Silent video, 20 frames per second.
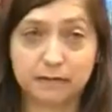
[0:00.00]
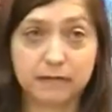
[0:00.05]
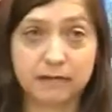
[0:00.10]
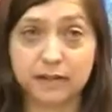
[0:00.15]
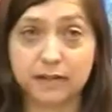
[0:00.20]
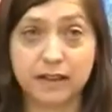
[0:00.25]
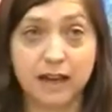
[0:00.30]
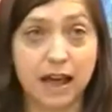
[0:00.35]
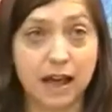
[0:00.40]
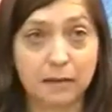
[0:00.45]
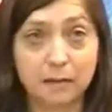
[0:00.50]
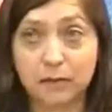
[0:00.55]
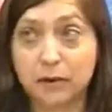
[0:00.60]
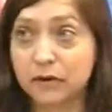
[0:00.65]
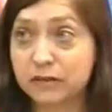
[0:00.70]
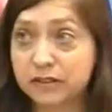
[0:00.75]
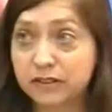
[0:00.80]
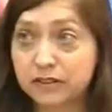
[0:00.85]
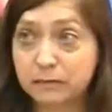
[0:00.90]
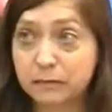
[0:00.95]
not
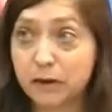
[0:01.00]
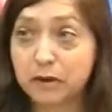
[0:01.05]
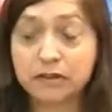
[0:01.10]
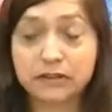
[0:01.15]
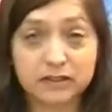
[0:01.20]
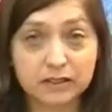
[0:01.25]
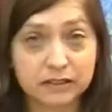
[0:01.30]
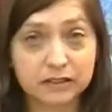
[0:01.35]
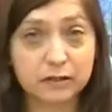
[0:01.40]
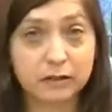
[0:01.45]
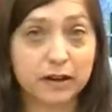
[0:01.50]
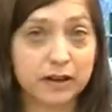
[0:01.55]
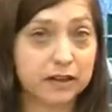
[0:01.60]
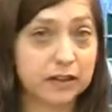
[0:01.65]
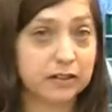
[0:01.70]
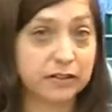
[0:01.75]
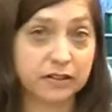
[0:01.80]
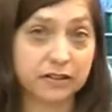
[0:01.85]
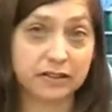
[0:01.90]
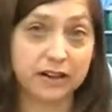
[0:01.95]
most most sixth
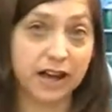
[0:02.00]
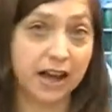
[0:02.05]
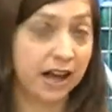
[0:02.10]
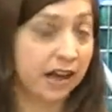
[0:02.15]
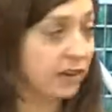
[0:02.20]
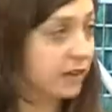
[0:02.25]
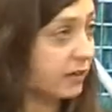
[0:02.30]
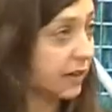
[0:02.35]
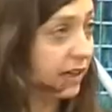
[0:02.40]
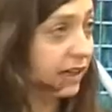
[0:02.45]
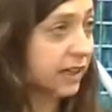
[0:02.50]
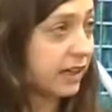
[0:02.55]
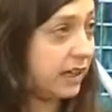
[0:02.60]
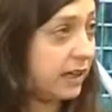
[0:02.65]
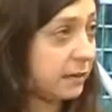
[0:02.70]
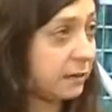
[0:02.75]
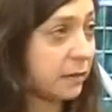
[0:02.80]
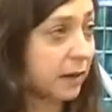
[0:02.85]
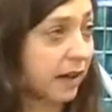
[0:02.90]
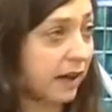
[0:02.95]
graders are not
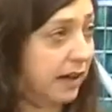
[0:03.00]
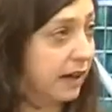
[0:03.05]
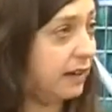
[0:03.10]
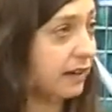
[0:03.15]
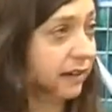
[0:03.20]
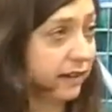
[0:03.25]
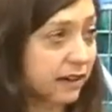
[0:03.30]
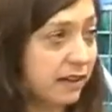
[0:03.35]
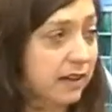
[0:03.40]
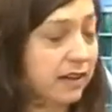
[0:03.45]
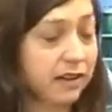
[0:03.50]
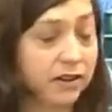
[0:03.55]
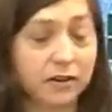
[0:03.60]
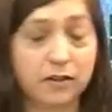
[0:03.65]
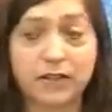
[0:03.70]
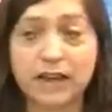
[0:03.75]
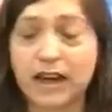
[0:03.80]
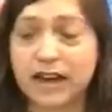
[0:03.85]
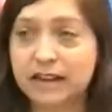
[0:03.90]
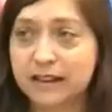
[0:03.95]
drinking, but you know
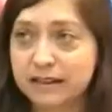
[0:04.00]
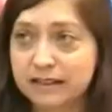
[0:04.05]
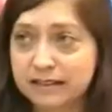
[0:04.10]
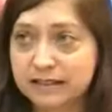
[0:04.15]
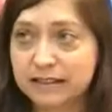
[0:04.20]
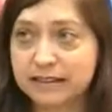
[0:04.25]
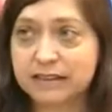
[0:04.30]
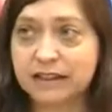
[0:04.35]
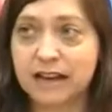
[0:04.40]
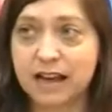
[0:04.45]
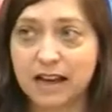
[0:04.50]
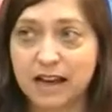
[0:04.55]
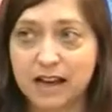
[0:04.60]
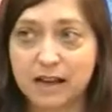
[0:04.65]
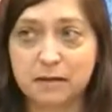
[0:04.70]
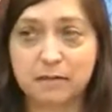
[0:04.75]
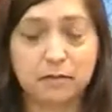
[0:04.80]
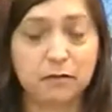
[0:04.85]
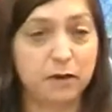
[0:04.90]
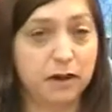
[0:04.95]
that is the
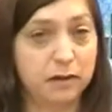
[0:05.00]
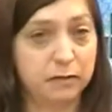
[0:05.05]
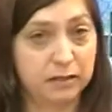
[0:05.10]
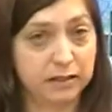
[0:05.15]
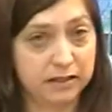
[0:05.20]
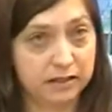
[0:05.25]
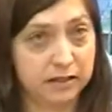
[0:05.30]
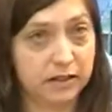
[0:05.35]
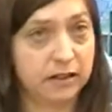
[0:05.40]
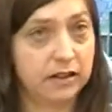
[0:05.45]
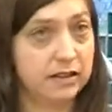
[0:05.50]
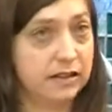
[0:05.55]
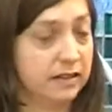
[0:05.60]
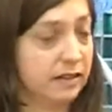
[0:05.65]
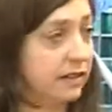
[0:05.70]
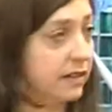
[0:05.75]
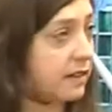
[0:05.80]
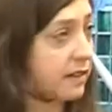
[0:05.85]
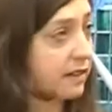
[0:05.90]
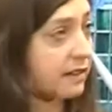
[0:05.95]
time when we start to
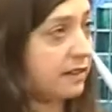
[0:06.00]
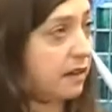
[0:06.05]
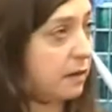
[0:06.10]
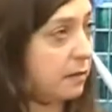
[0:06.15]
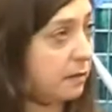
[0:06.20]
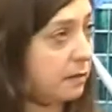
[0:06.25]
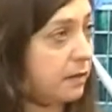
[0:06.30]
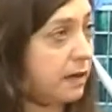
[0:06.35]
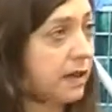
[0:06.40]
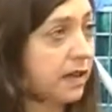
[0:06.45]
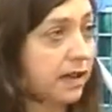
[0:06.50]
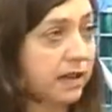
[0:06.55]
see some